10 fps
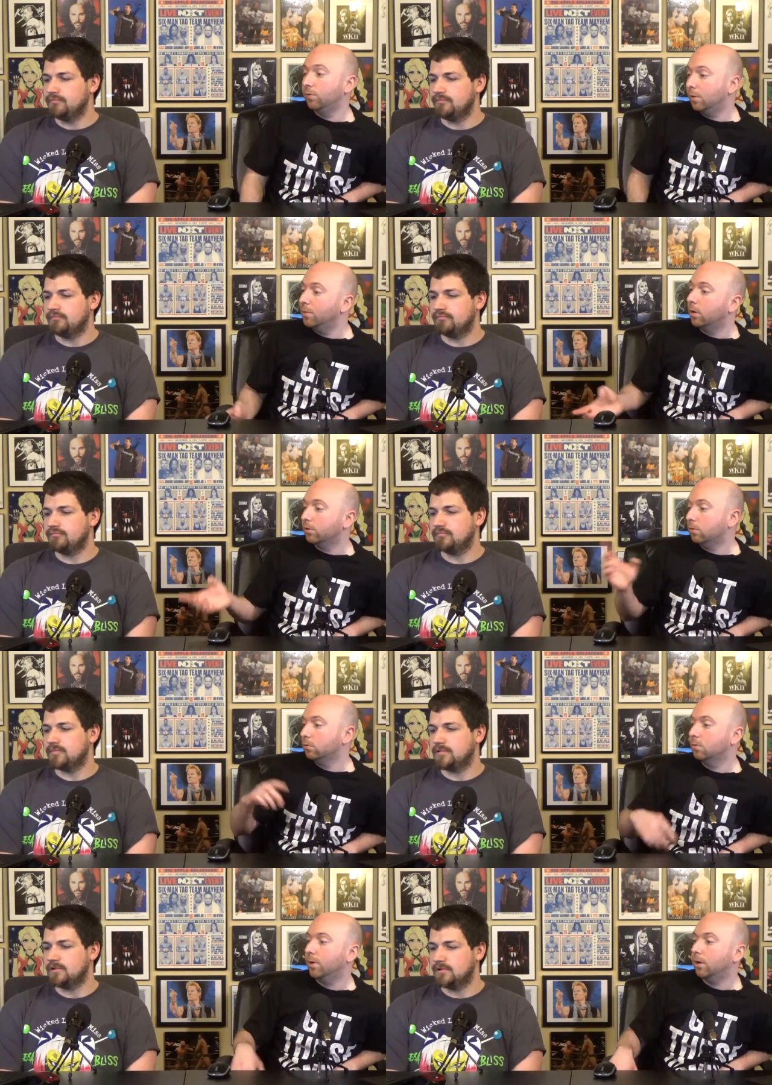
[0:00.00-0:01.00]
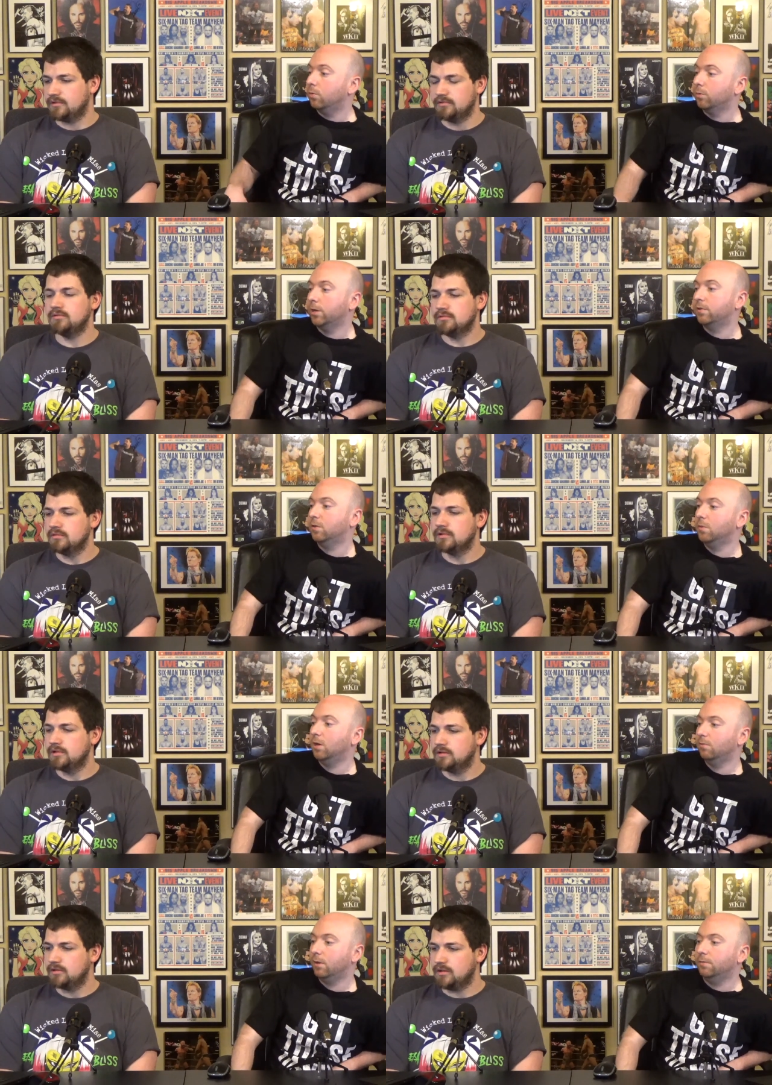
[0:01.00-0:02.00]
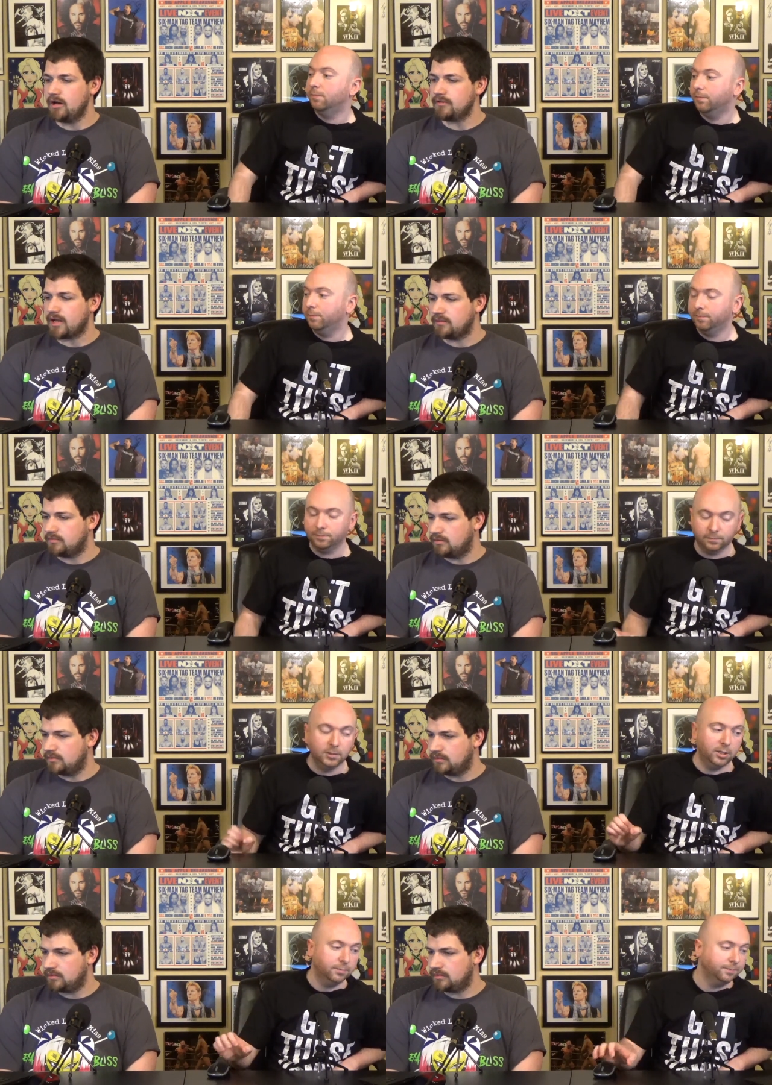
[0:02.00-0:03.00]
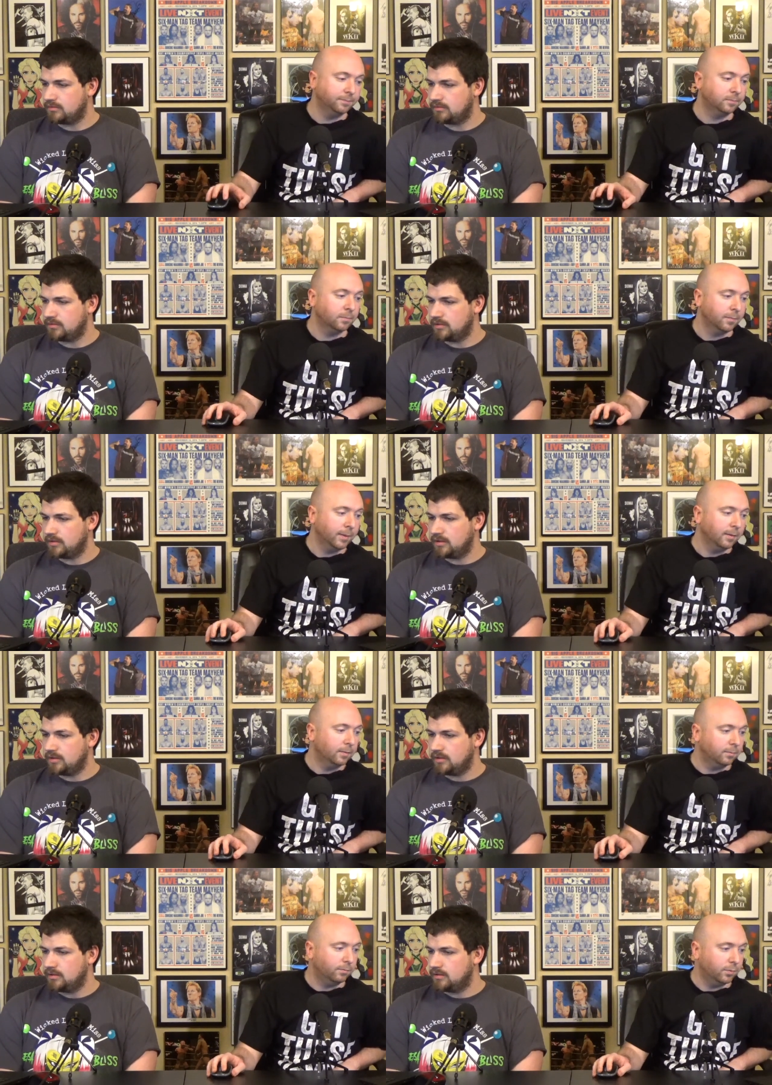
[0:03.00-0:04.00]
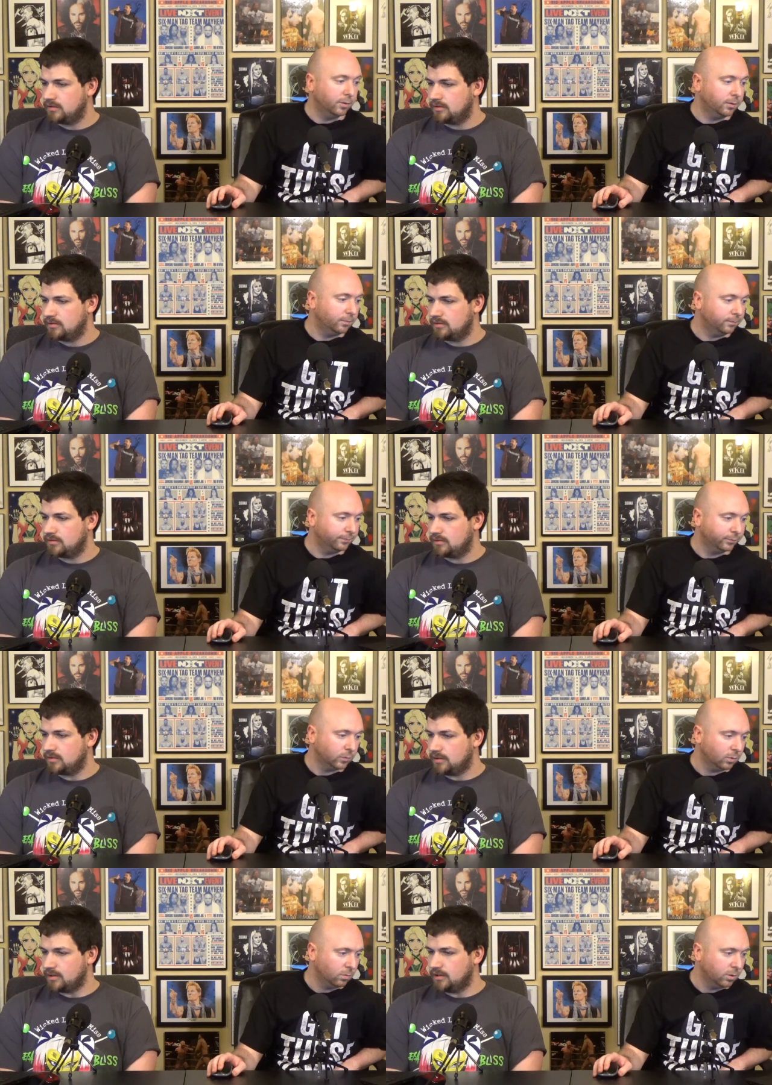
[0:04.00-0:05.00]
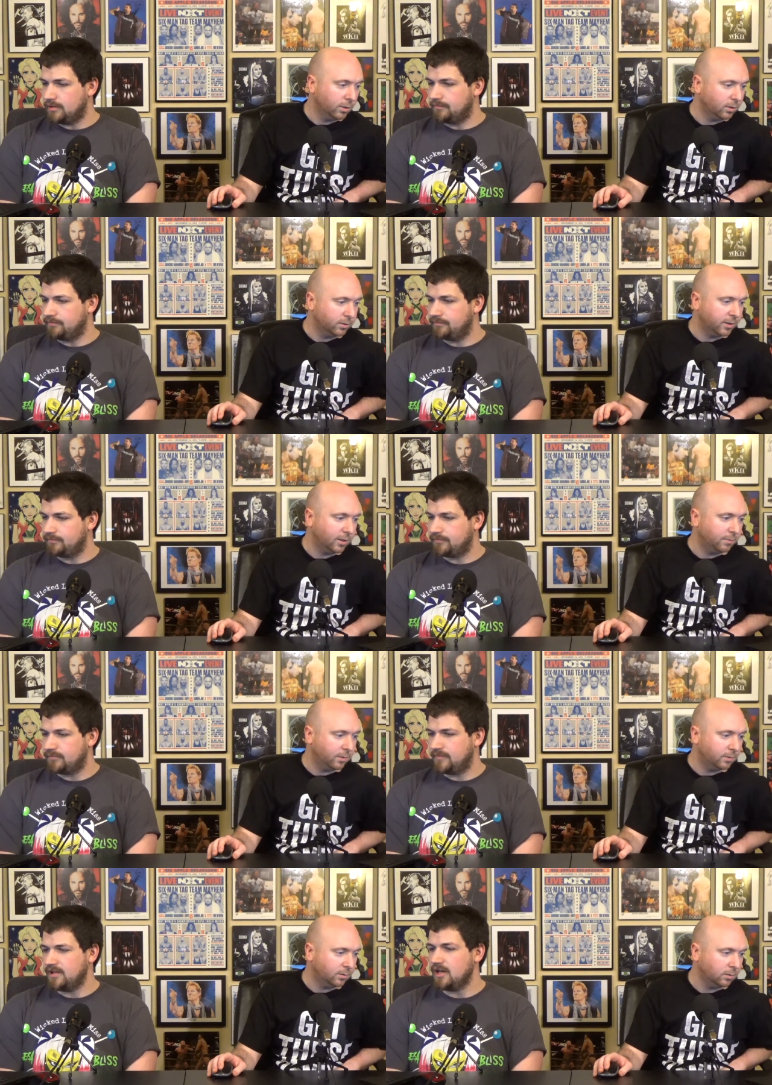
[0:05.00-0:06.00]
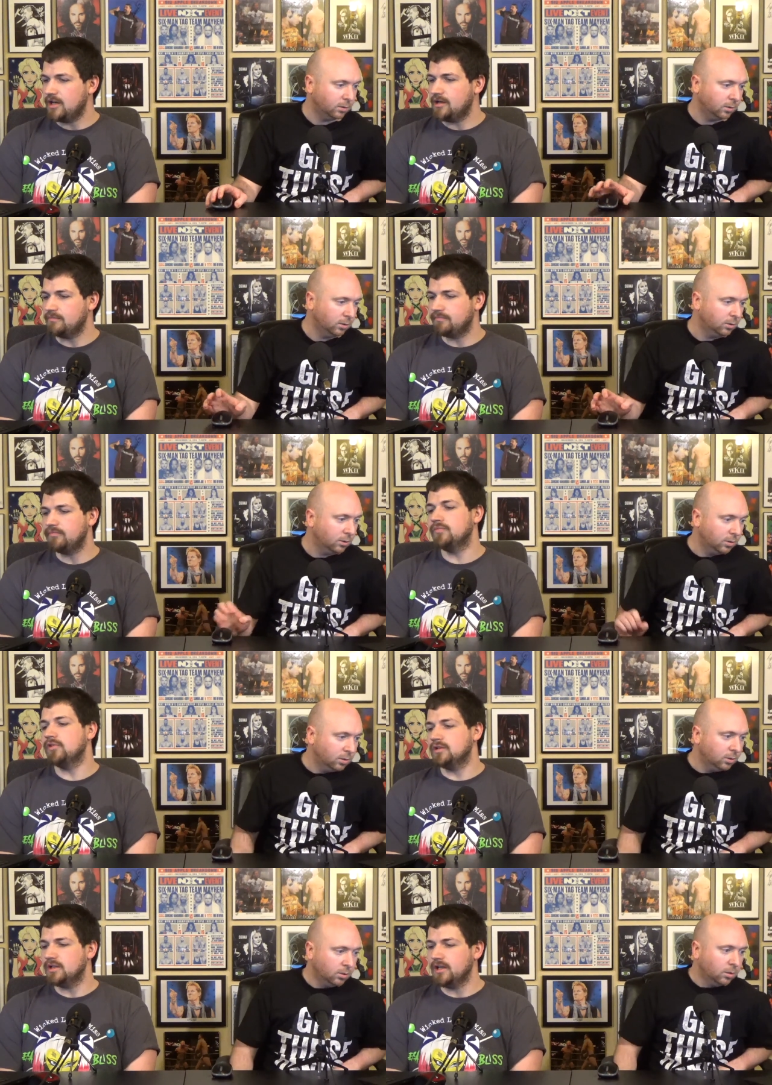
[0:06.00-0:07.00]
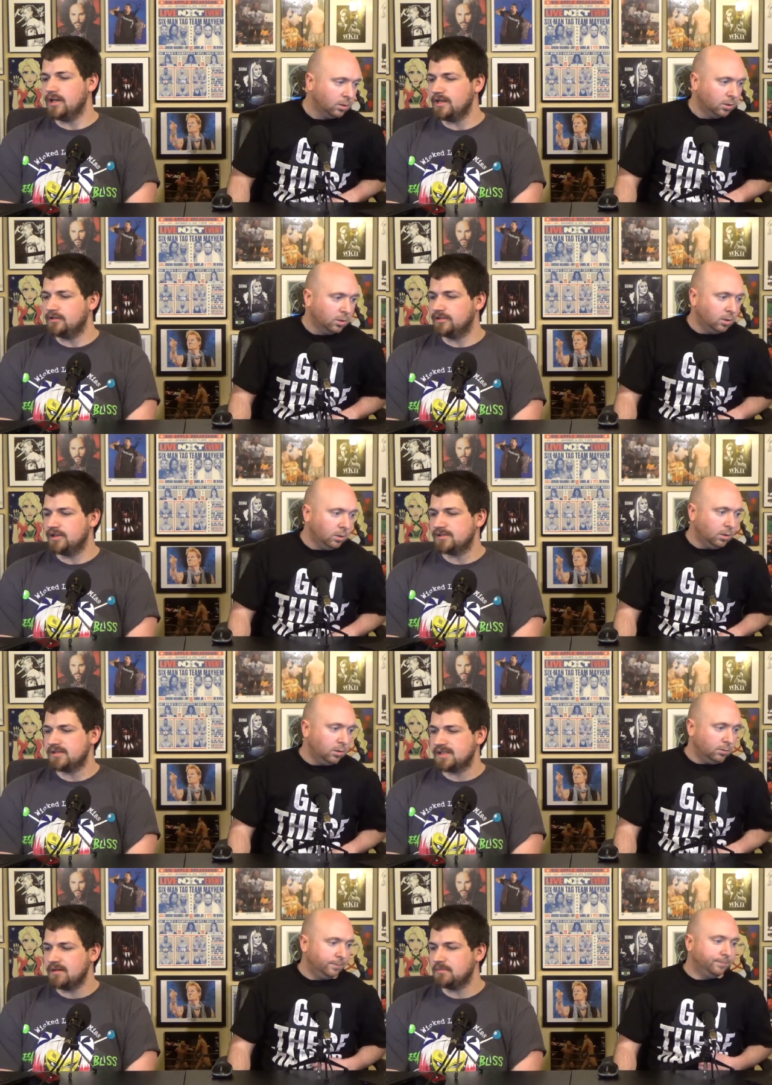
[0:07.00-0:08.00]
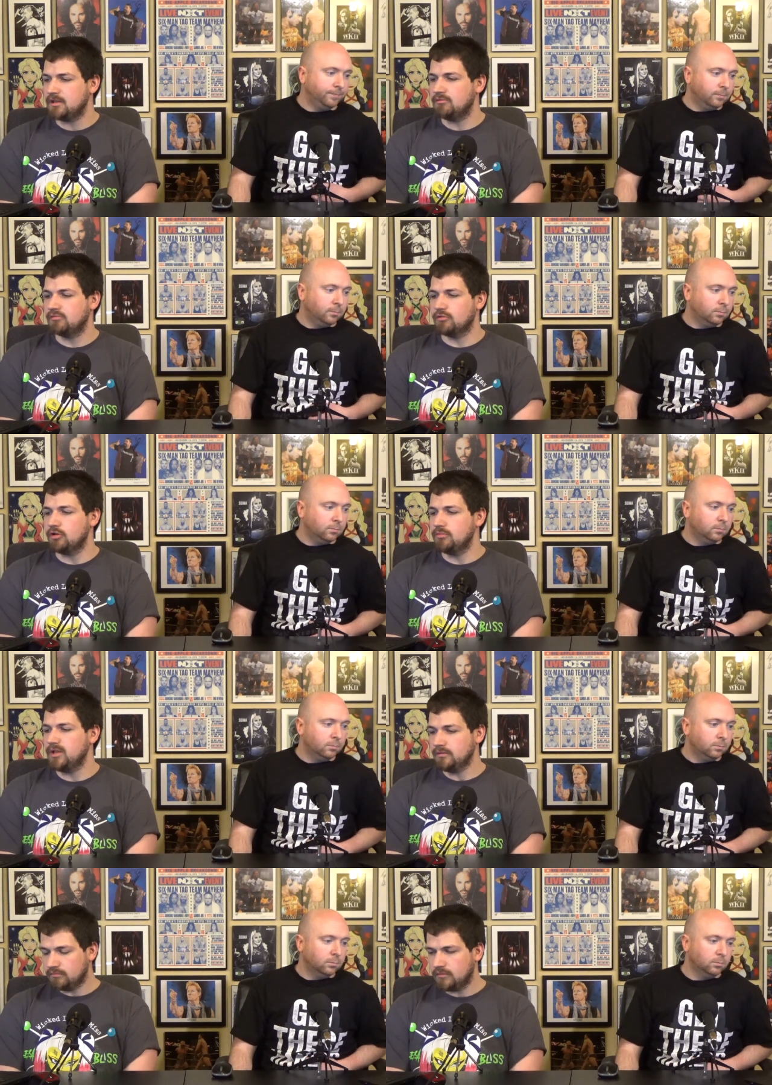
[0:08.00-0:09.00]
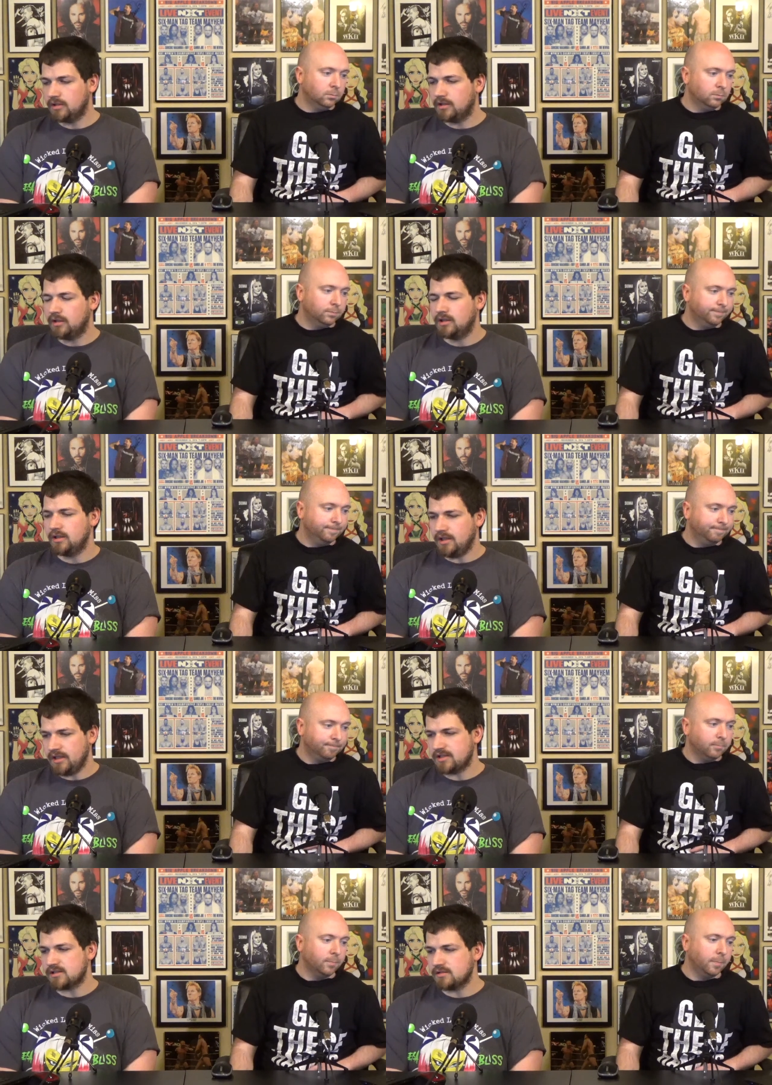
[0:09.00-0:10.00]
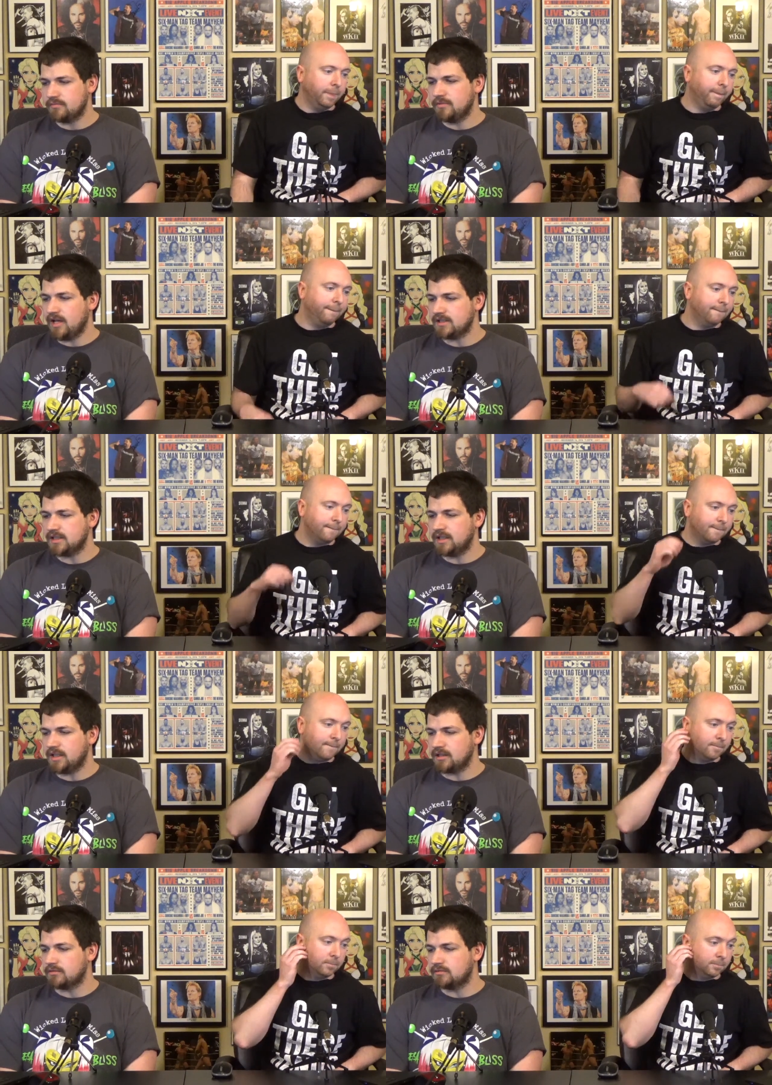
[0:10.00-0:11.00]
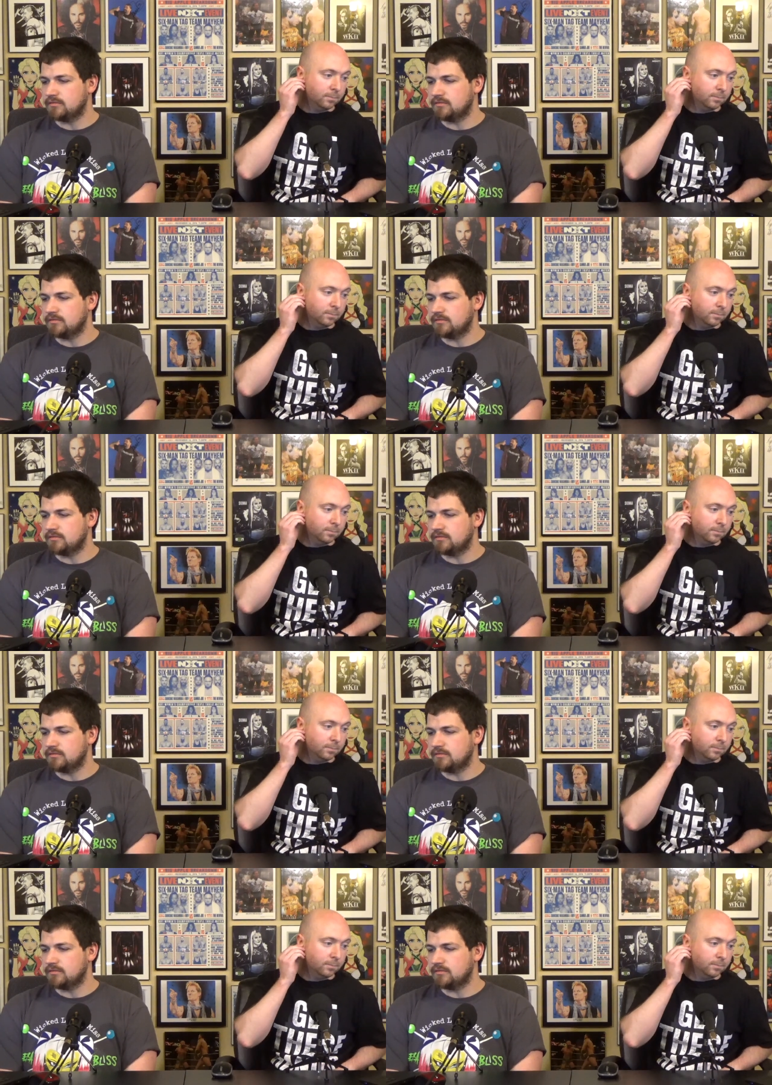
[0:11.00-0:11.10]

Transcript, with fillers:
Speaker 1: have done, but I'll talk about it when we get to the main event. All right. Yeah. But um, what um, else happened?
Speaker 2: Uh, uh, Angle does the same thing with Roman. Mm-hmm. Asks him not to get,